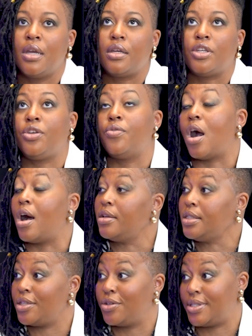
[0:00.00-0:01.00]
You
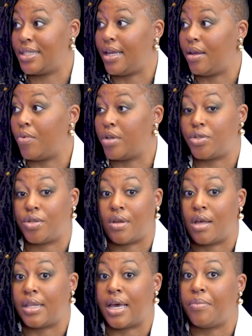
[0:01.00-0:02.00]
also see, which
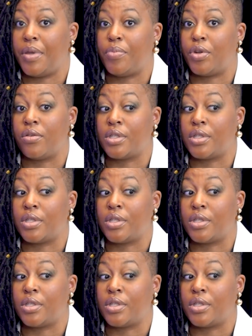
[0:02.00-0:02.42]
a lot of people don't